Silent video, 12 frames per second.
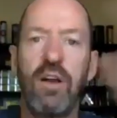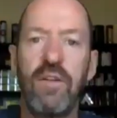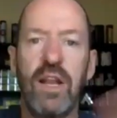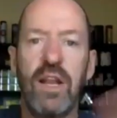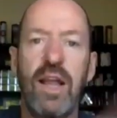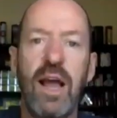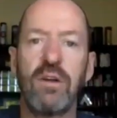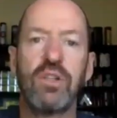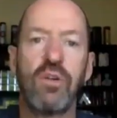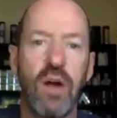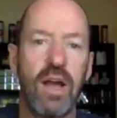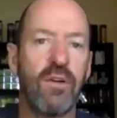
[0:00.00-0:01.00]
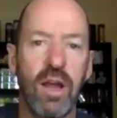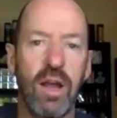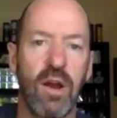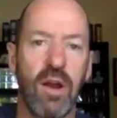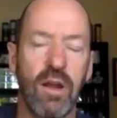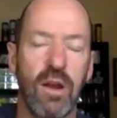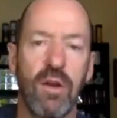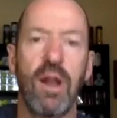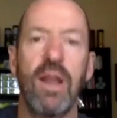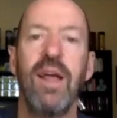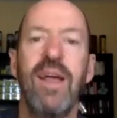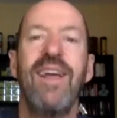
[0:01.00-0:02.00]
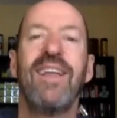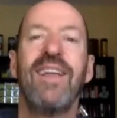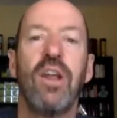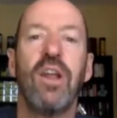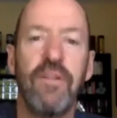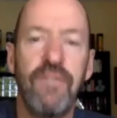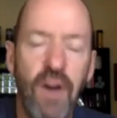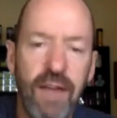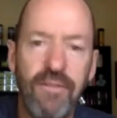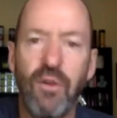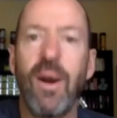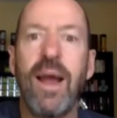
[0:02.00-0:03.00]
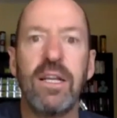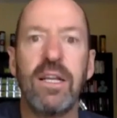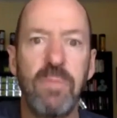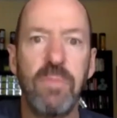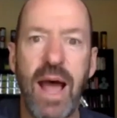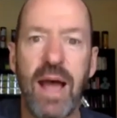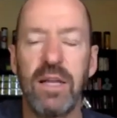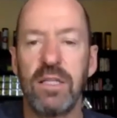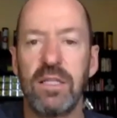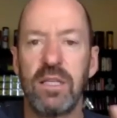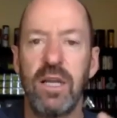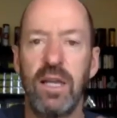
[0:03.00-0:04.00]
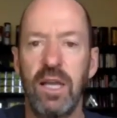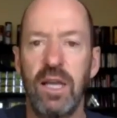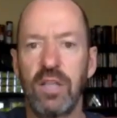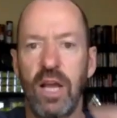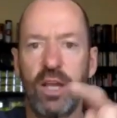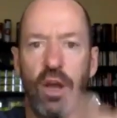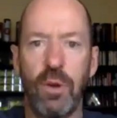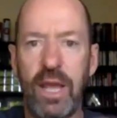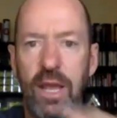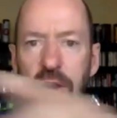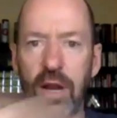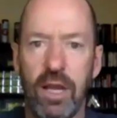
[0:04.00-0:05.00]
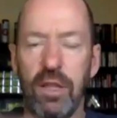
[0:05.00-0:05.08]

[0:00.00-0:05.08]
in and now it's grind, grind, grind, grind, grind. You know, the five through eight is patterns. It's I go here, I go the